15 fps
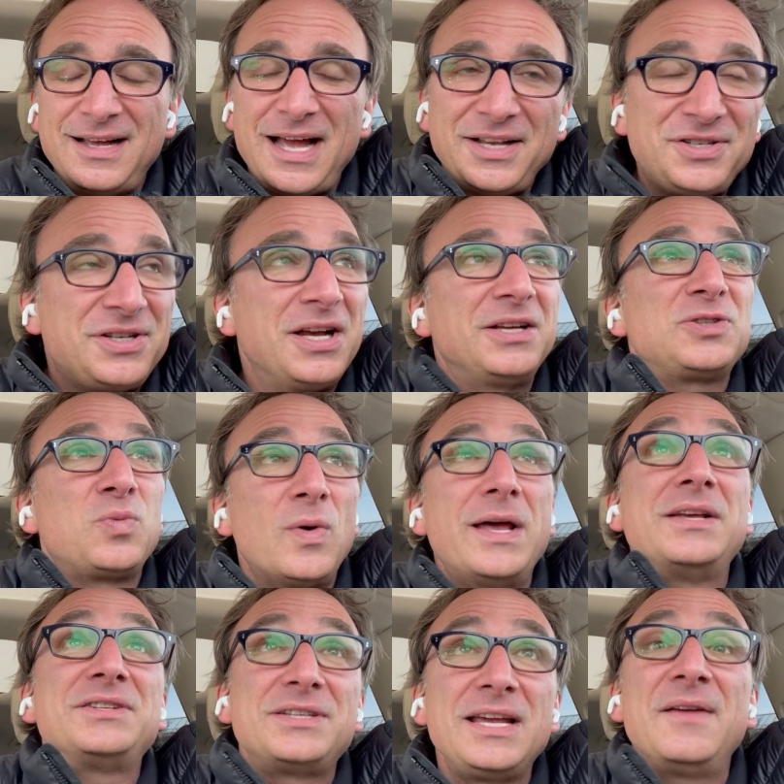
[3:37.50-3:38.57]
I just want
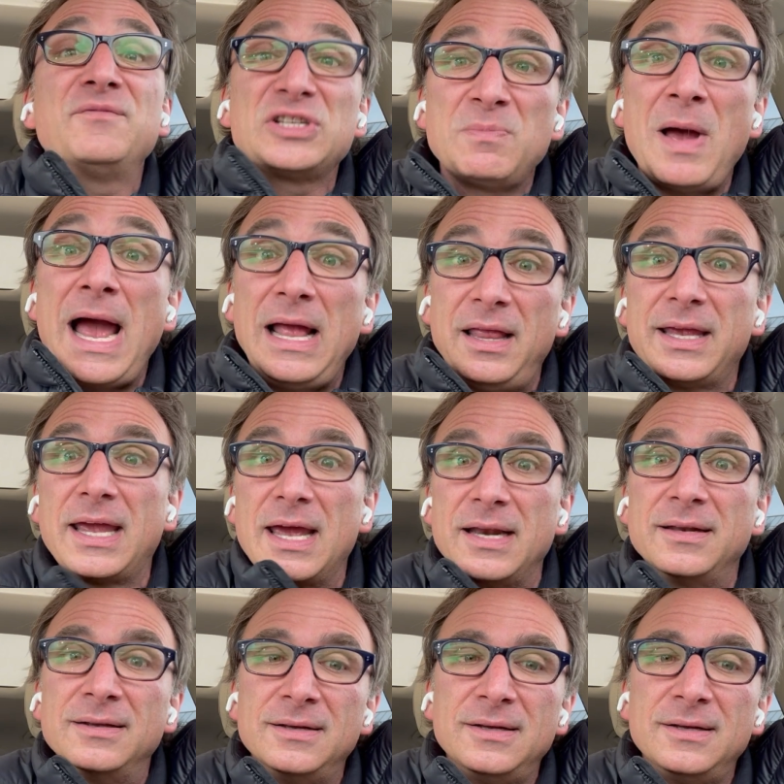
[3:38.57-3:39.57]
to see him smile again.